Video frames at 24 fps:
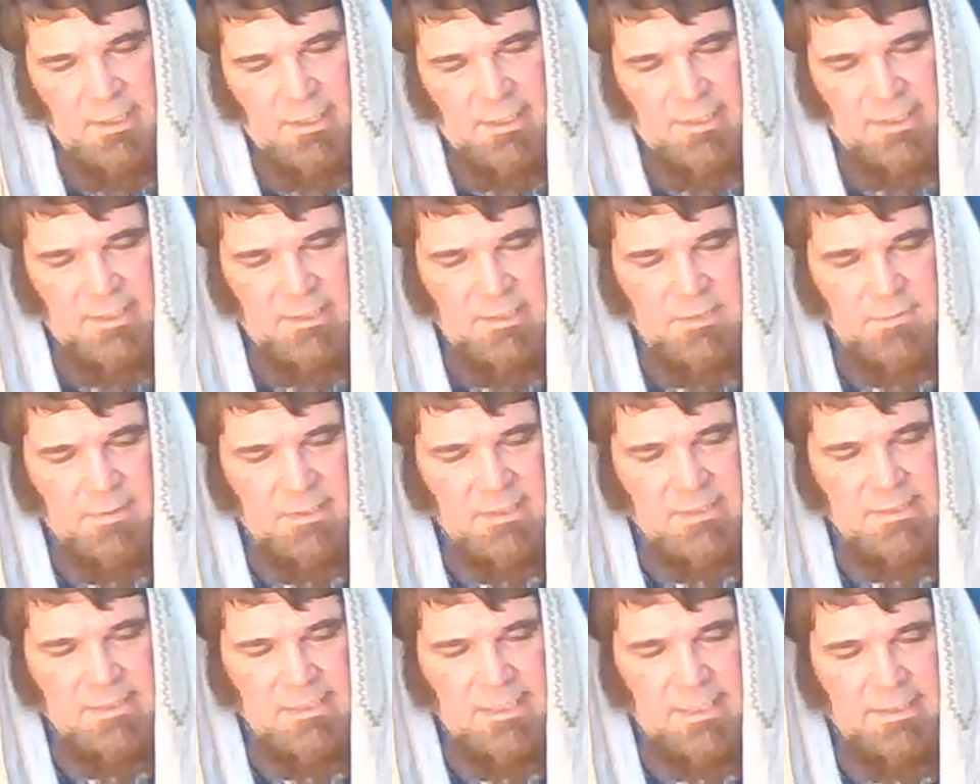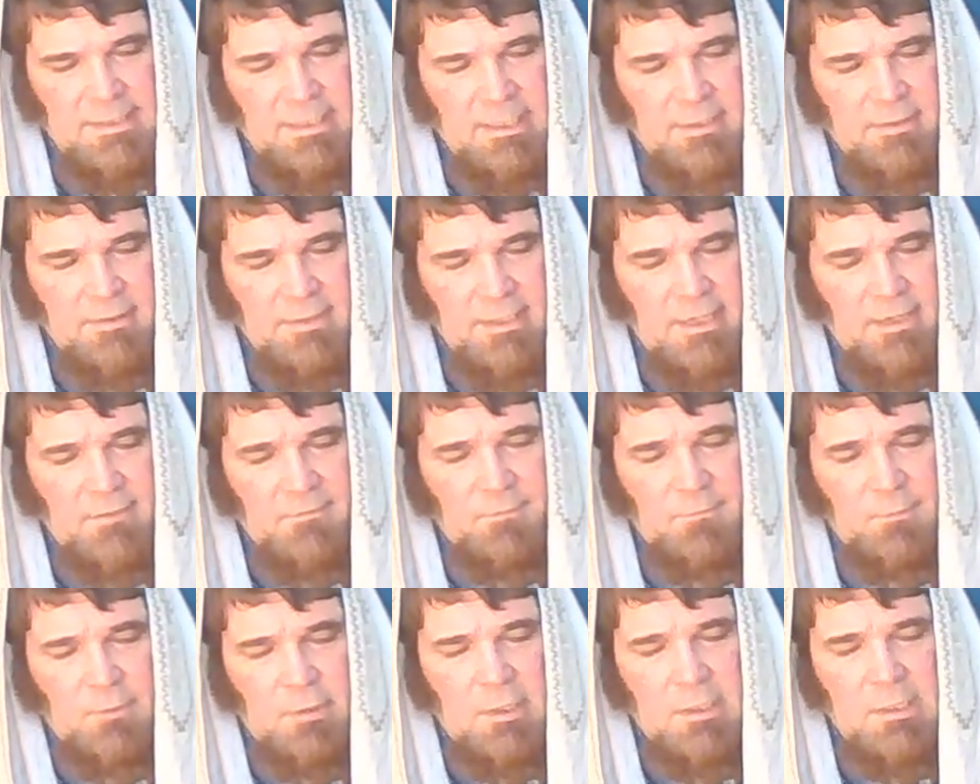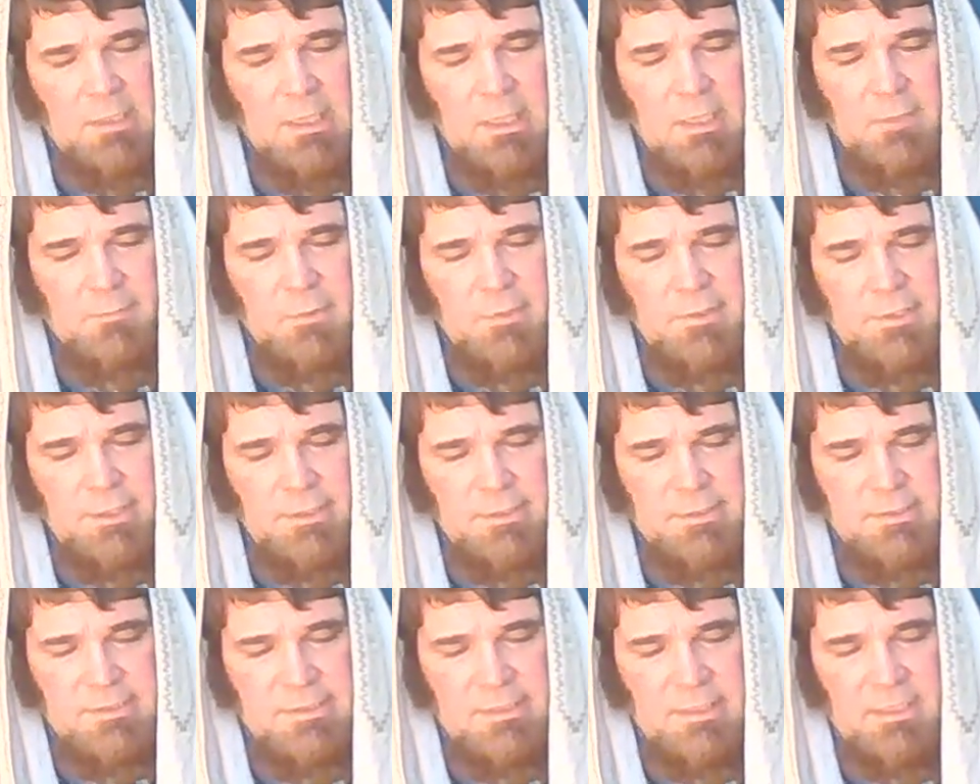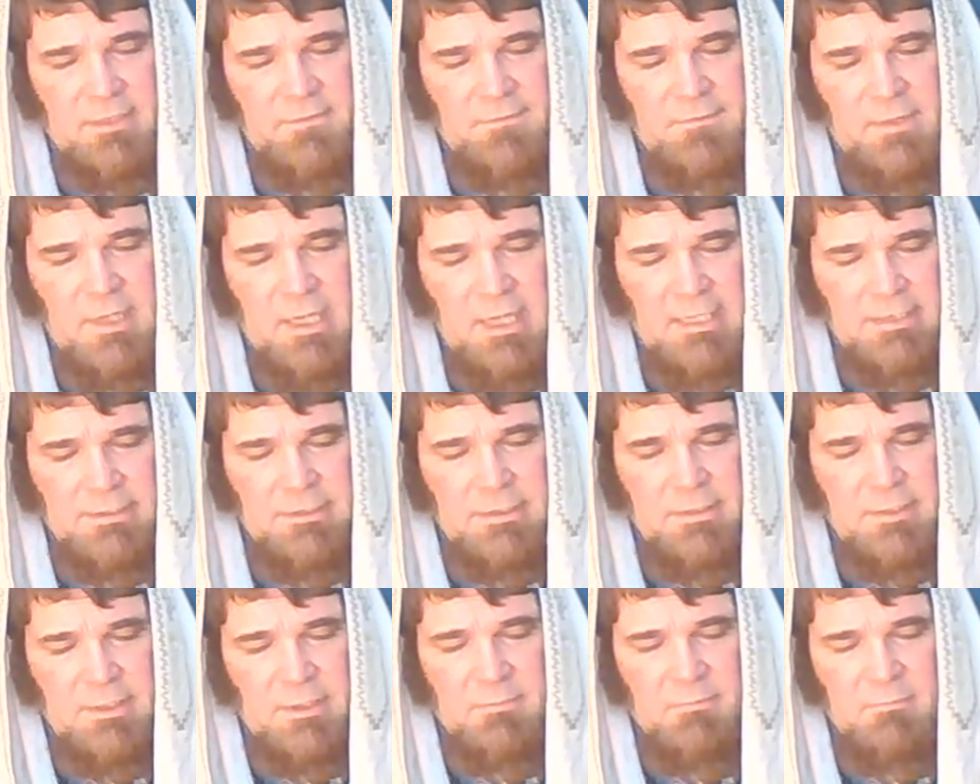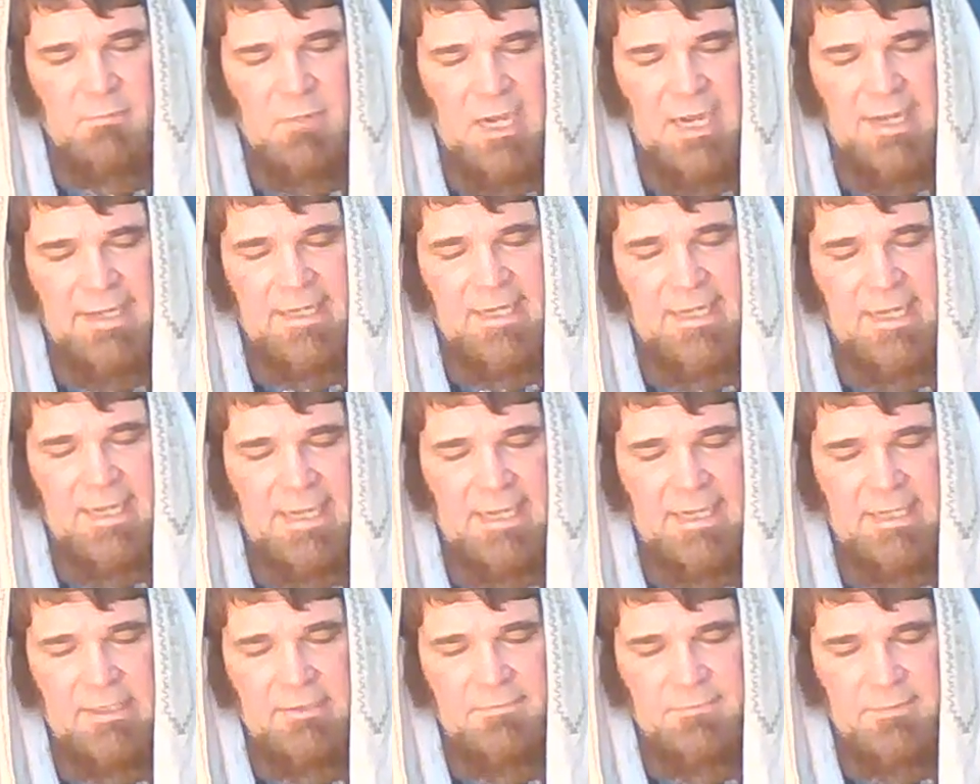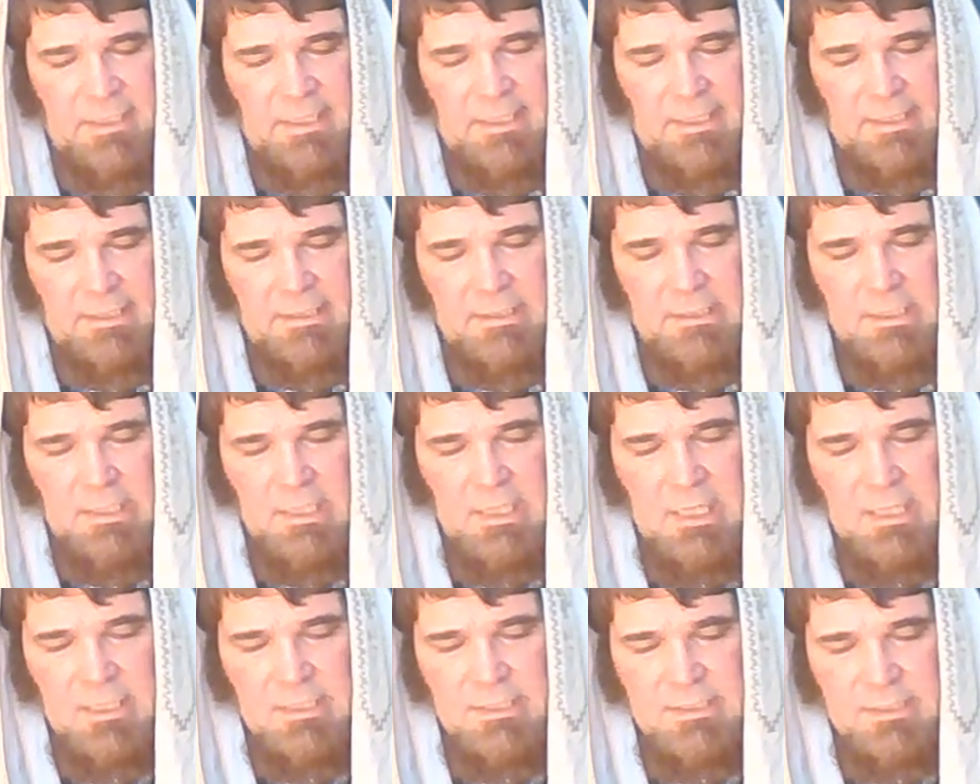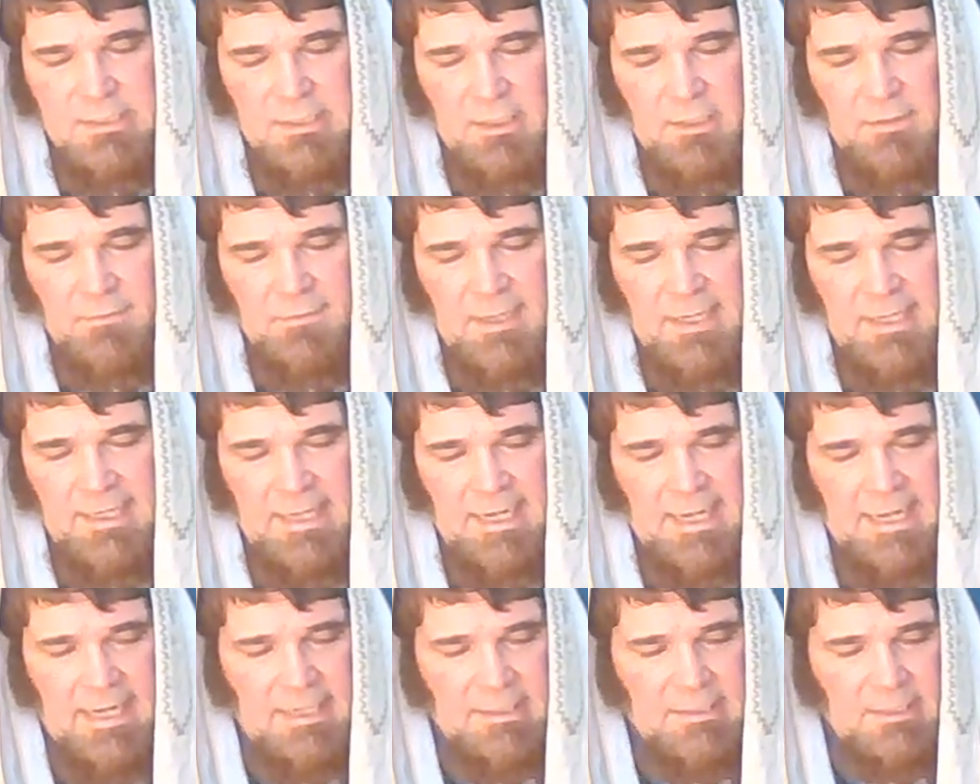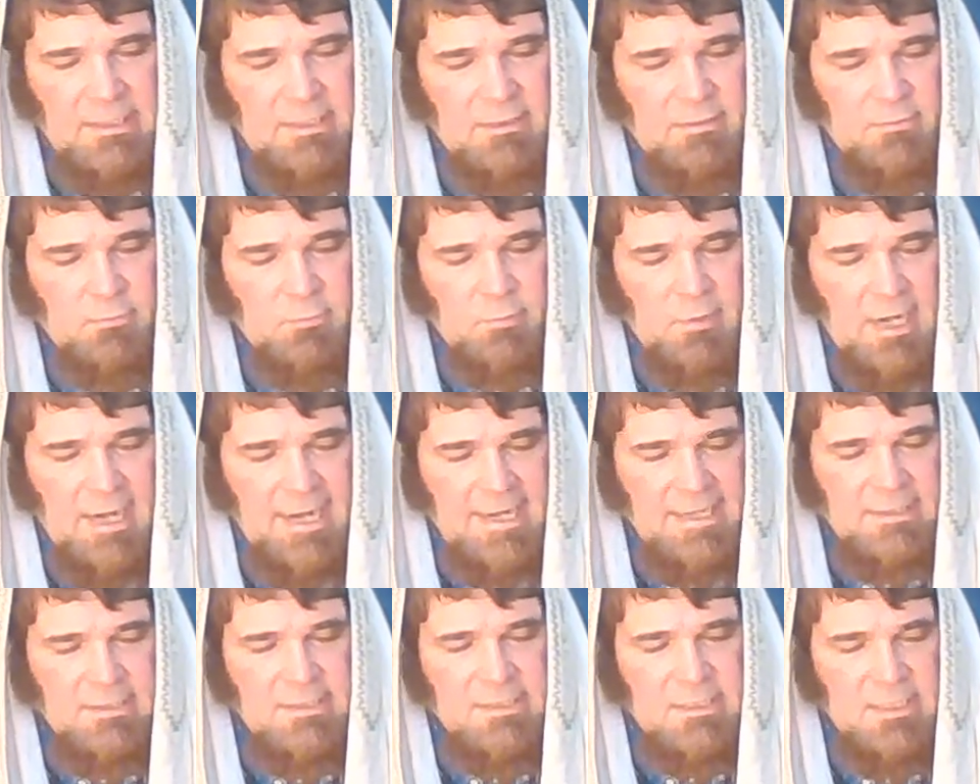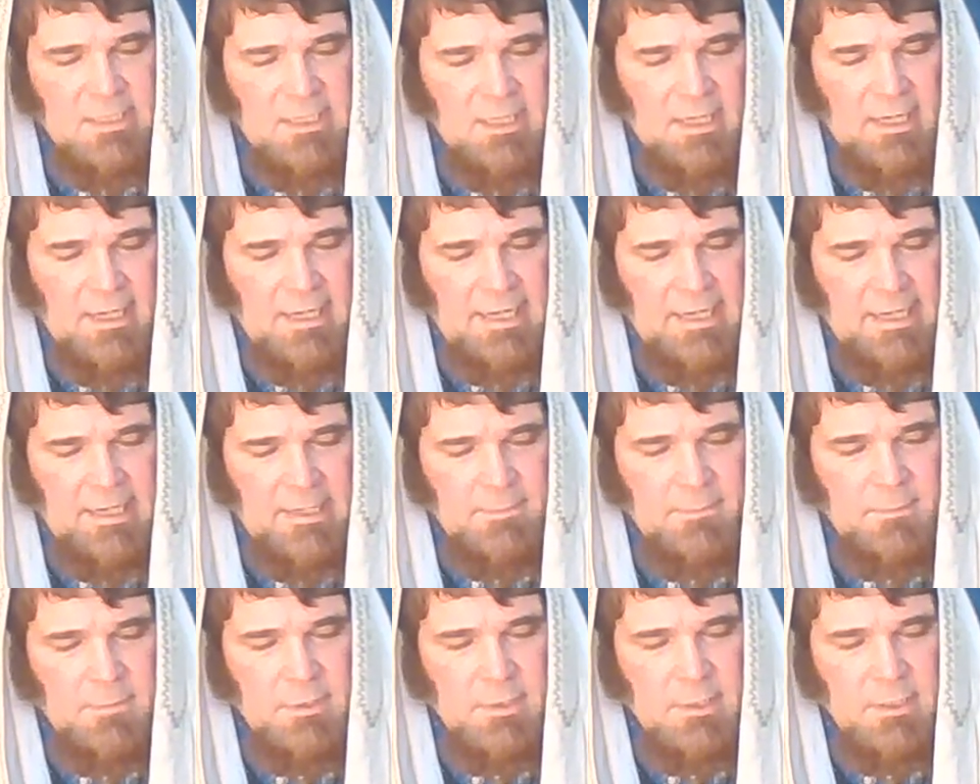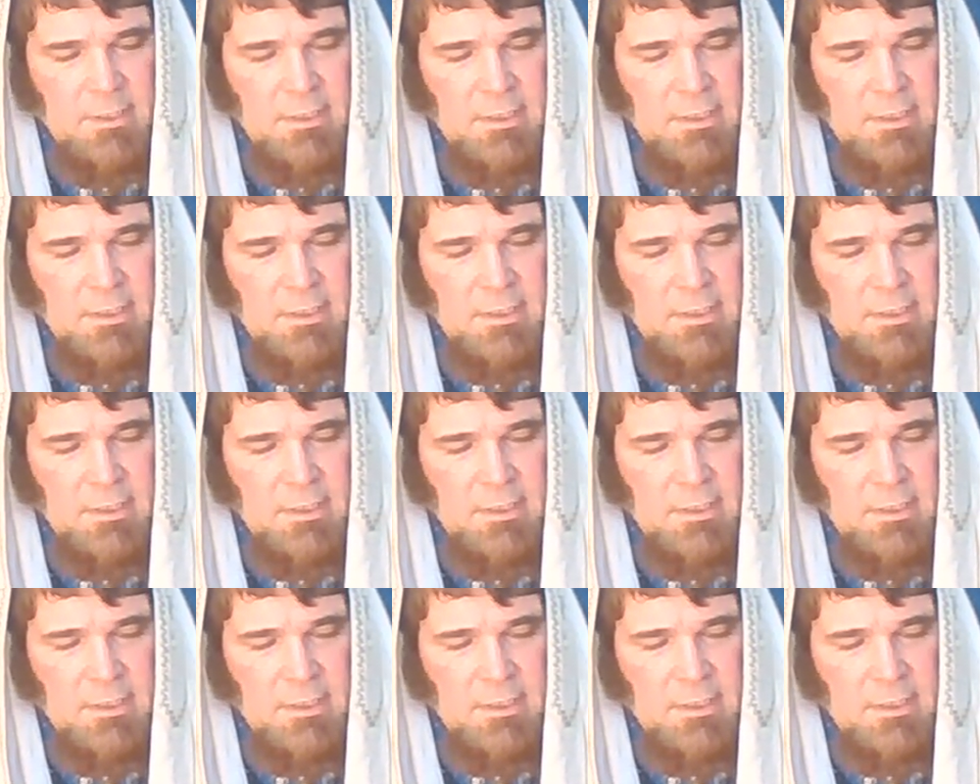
And that's what it's saying there. Therefore, humble yourself under the mighty hand of Yah, so that at the right time,